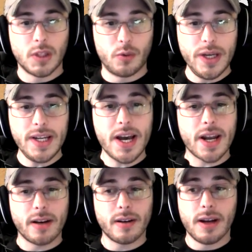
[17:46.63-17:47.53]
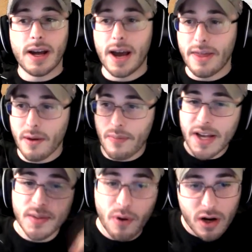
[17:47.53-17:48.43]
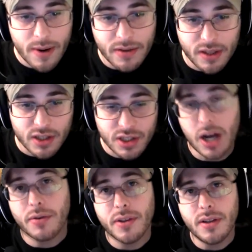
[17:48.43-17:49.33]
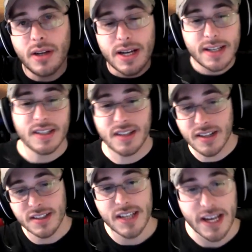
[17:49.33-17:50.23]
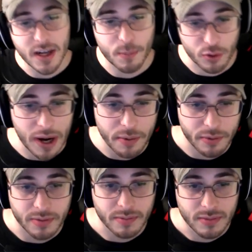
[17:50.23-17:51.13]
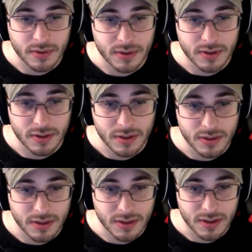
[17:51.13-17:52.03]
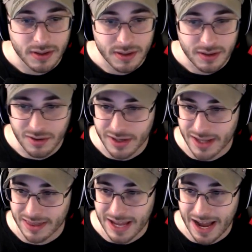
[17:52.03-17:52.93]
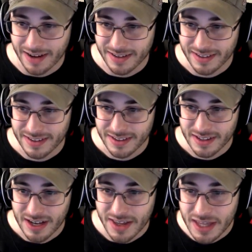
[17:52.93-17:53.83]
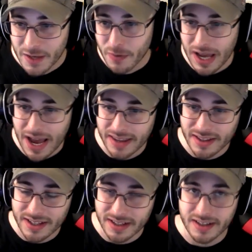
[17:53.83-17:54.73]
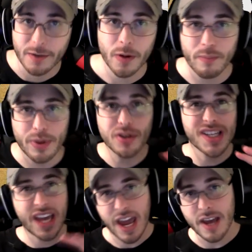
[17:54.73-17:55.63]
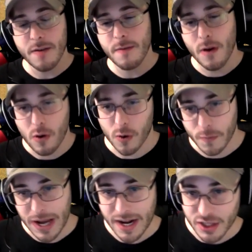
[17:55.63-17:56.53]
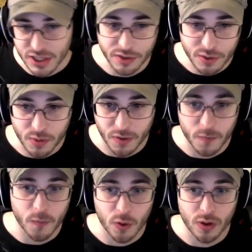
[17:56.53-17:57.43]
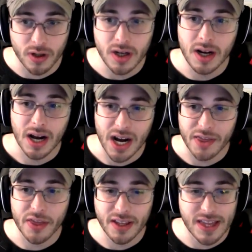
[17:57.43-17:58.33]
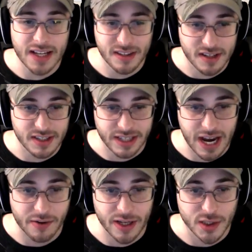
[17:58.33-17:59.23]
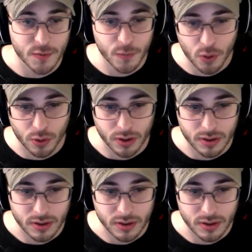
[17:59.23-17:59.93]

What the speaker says: We did it. And the best part about this shelter is it doesn't take up ground room. Look at that. I think if we had, like, if we built a cave, or if we had a shelter with a floor, I think that doesn't count as floor.